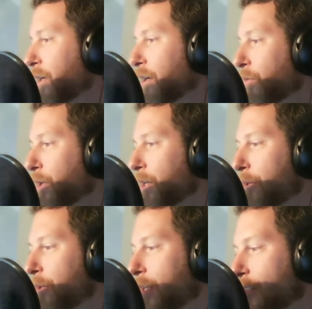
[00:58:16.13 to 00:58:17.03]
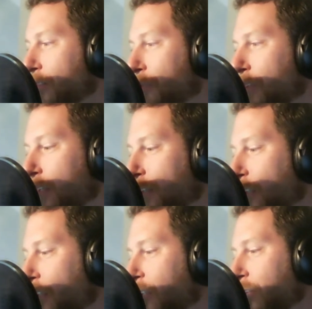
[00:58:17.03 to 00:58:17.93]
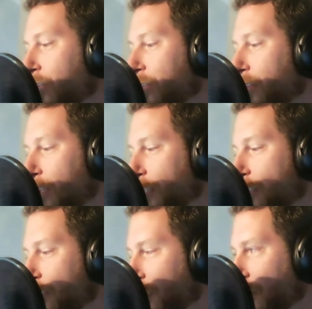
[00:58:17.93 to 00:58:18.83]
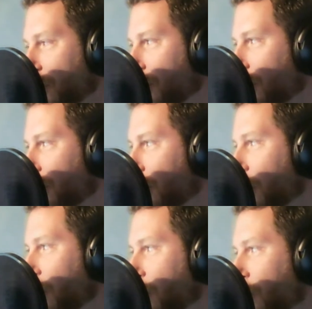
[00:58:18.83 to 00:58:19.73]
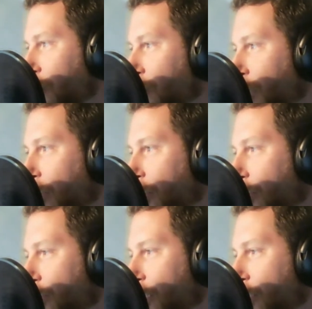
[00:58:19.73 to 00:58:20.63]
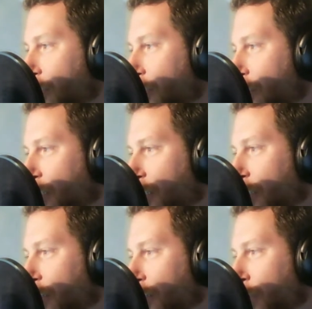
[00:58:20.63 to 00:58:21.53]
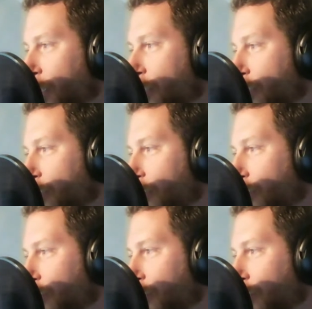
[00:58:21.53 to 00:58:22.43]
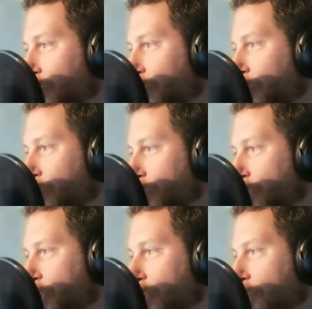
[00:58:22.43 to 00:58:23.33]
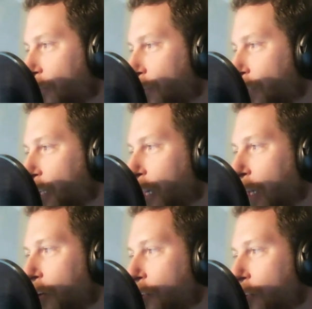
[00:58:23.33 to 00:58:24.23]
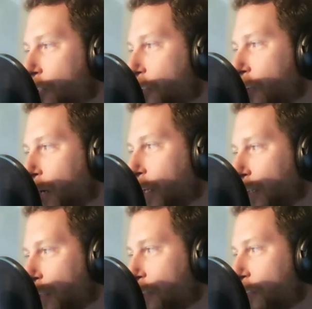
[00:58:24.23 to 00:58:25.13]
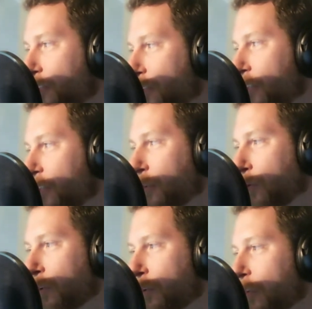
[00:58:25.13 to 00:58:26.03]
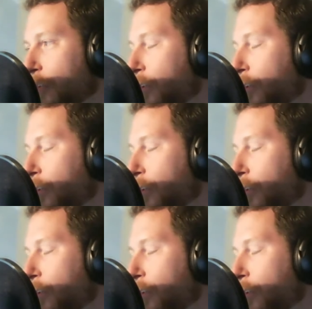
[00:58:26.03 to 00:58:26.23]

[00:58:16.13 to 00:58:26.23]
Wikipedia has a really good list of megalithic sites, and the page is called "List of Largest Monoliths in the World."